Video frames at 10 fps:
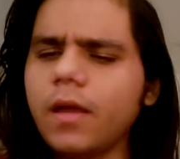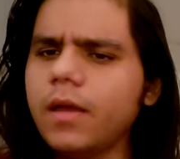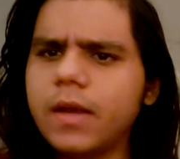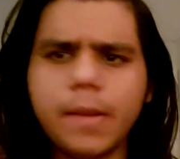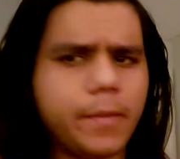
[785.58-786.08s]

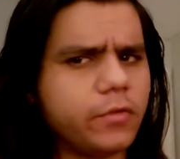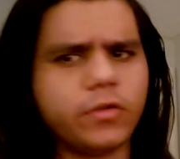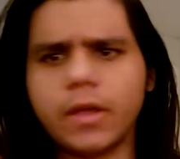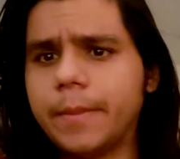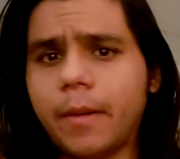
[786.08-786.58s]
a name I
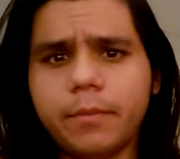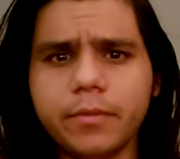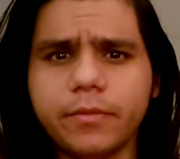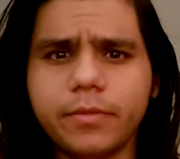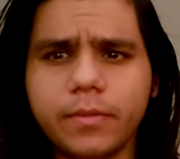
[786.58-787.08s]
just came up
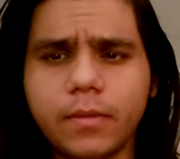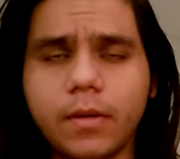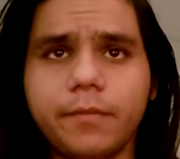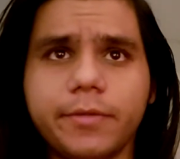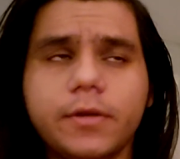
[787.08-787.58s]
with
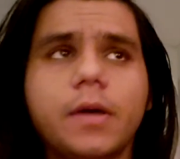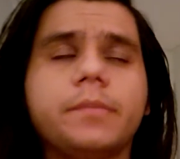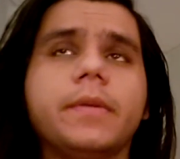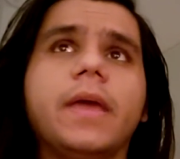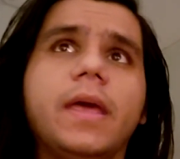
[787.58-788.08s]
off the top
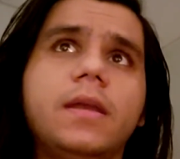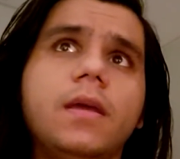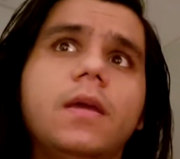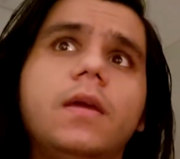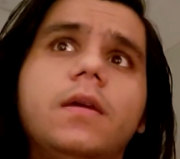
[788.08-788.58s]
of my head.
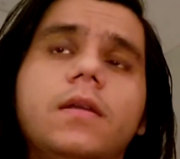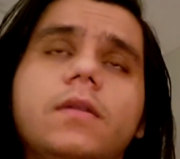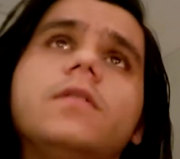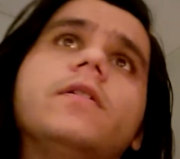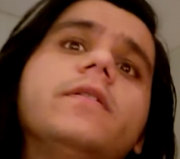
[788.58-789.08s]

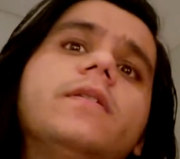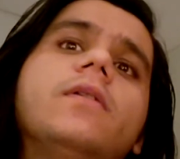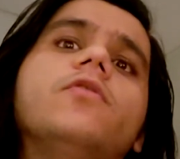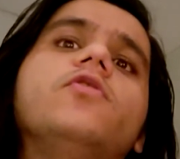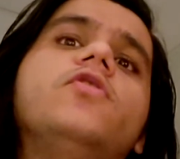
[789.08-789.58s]
Turns
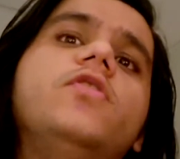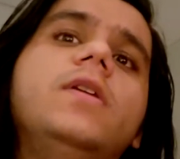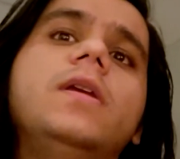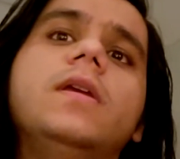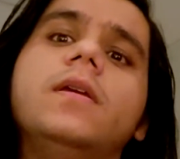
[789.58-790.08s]
out
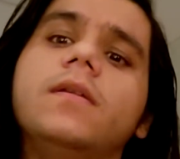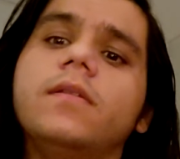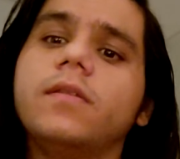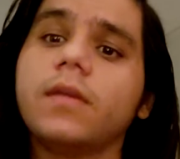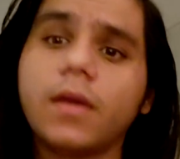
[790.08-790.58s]
she
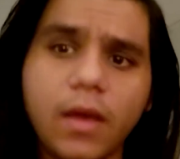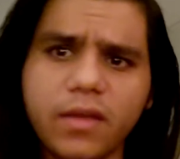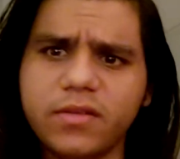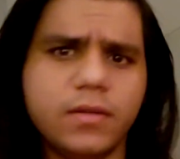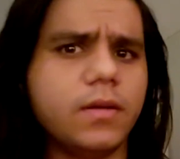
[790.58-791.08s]
is the
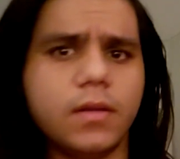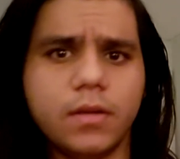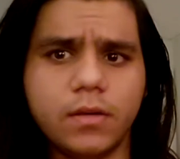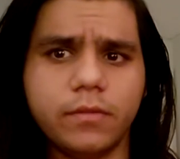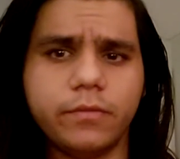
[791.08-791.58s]
cousin
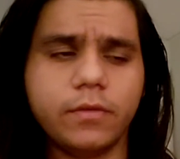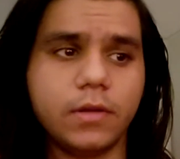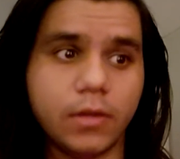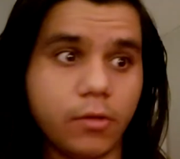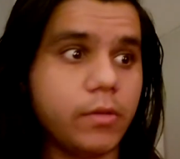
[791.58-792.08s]
of
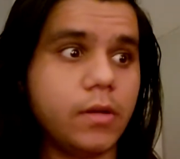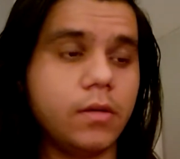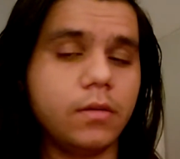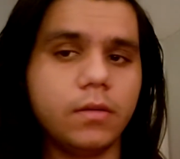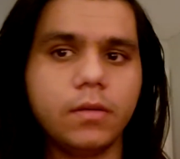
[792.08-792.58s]
Chloe,
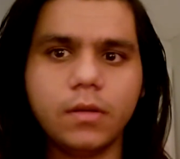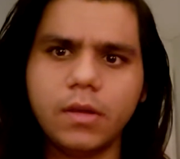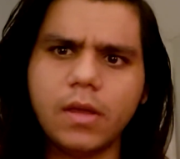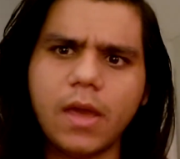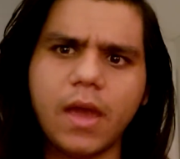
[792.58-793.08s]

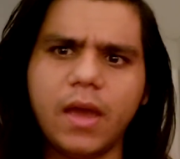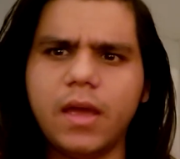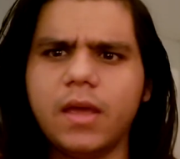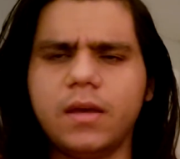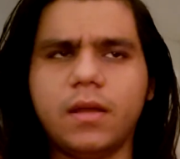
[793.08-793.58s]

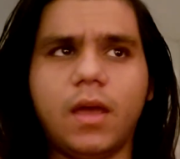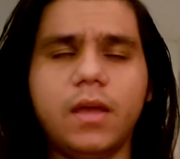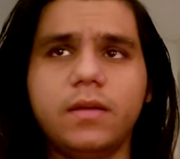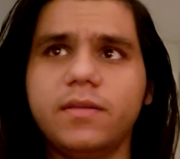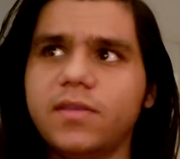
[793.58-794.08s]
and
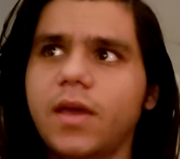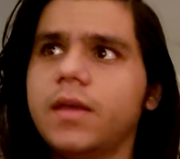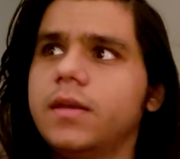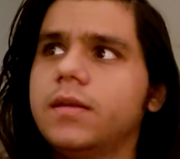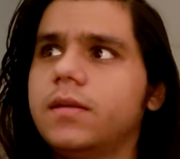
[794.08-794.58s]
I
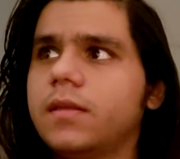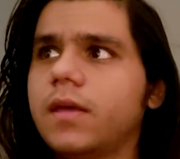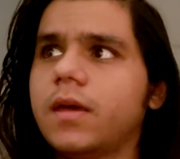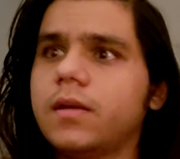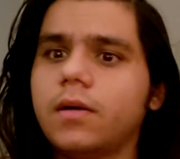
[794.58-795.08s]
decided
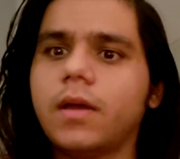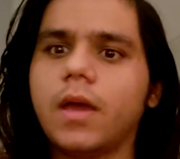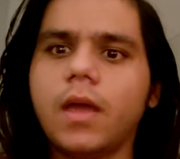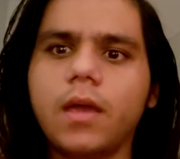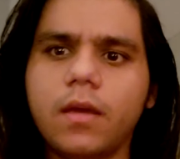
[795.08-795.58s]
that,
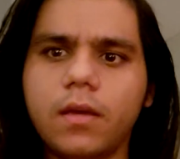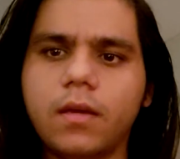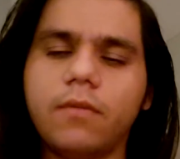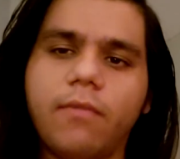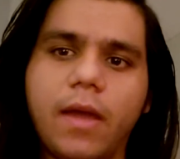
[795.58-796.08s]
okay,
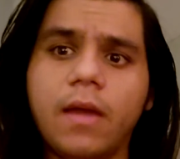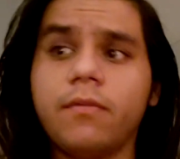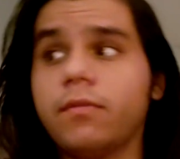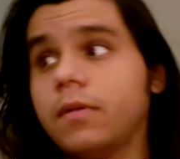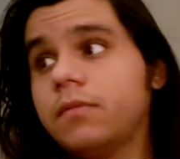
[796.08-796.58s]
if I
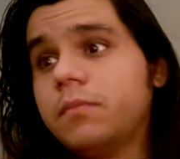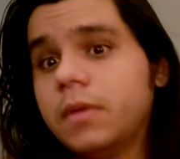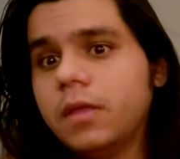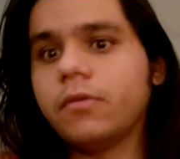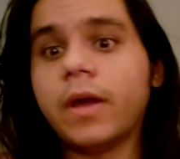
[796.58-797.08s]
have. If
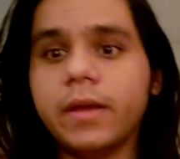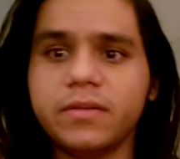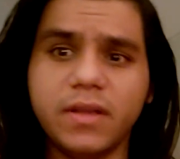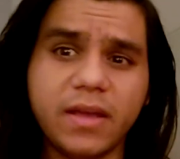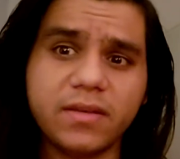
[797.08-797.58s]
Millie Rye has
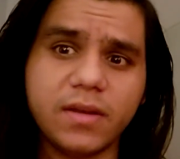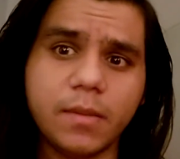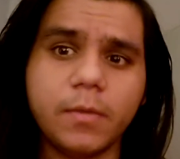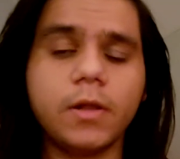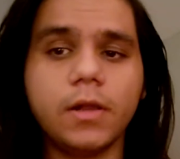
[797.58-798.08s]
a last
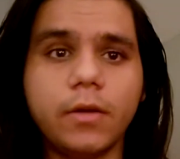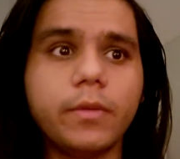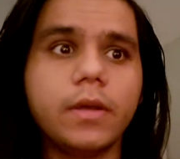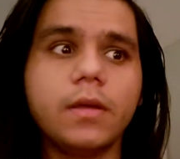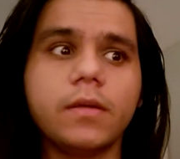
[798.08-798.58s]
name,
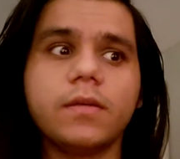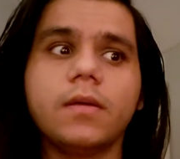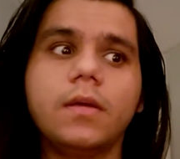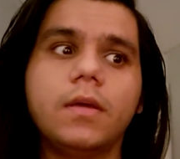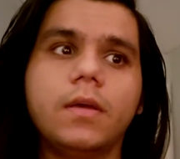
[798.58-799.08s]
Chloe,
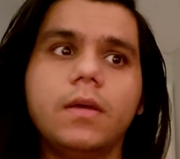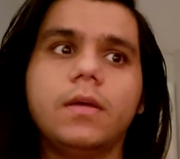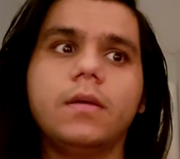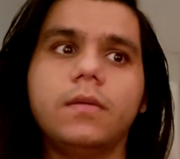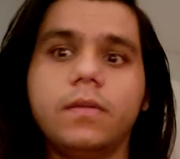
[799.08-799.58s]

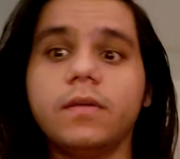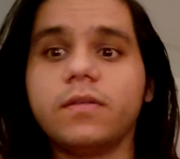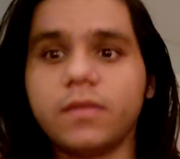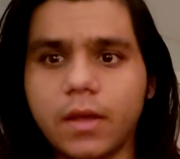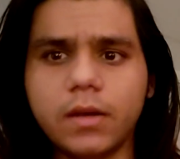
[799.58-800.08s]
the
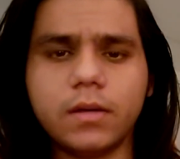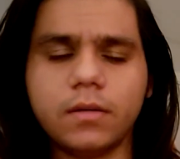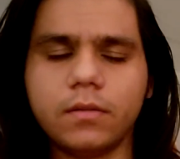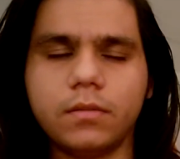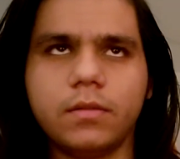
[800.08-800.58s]
son,
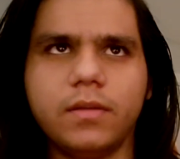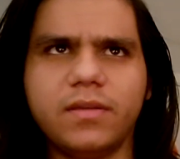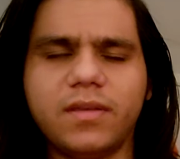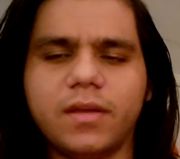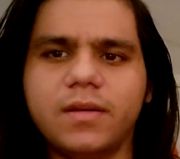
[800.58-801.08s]
or the
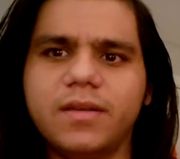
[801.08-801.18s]
son,